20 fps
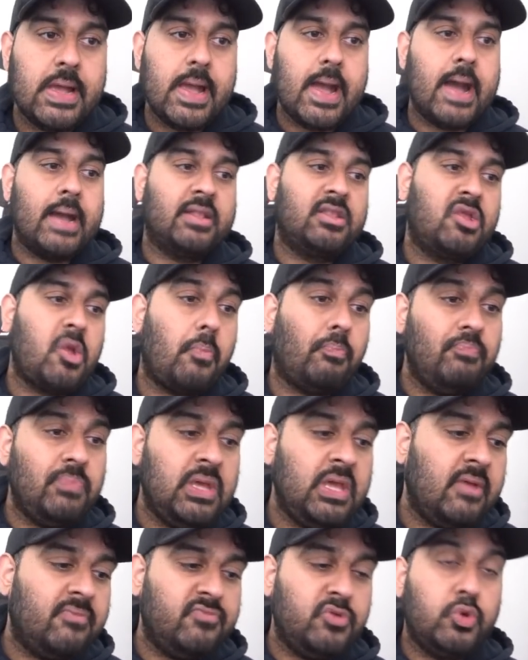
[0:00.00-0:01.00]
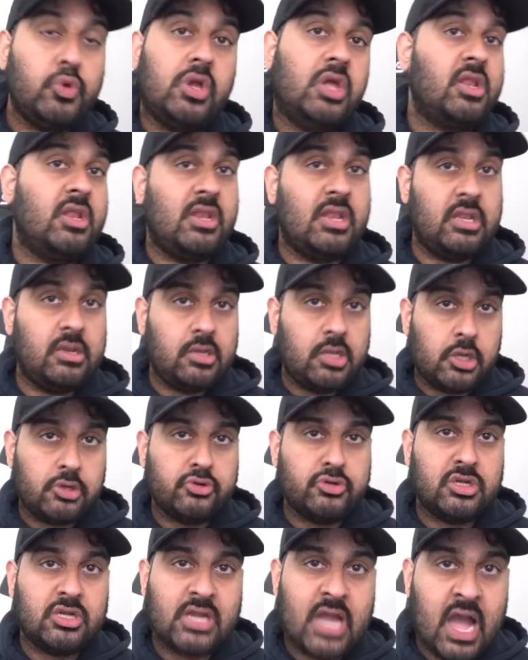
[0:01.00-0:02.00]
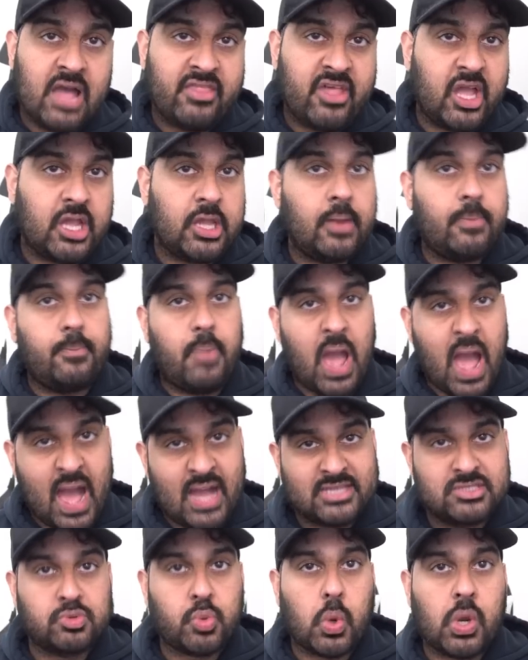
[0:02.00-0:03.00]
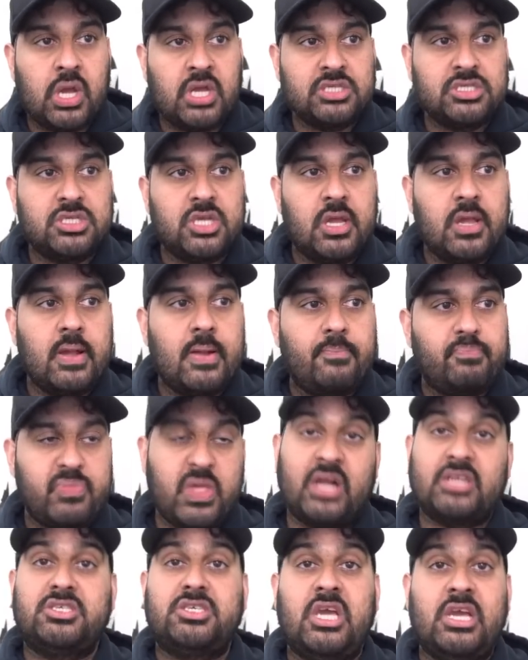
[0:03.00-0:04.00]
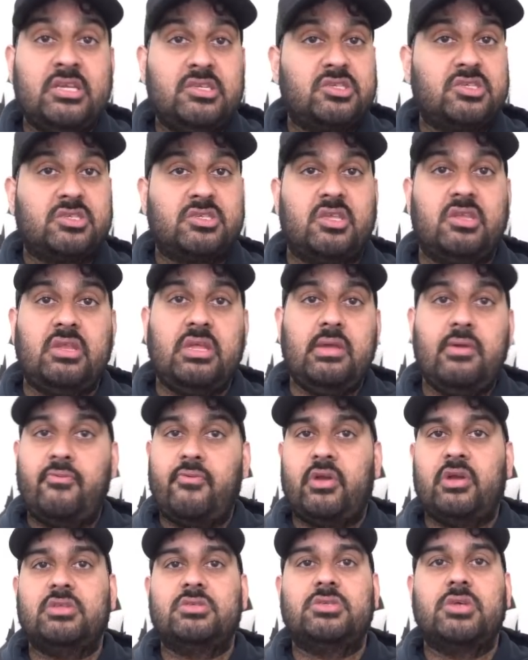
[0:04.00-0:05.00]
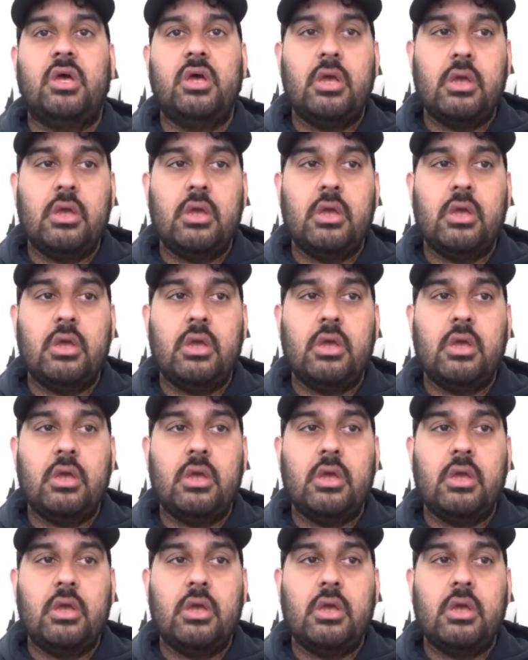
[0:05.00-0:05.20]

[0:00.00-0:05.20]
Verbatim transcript: Uh, to me, if you get an interior guy that can pass rush, that changes the defense.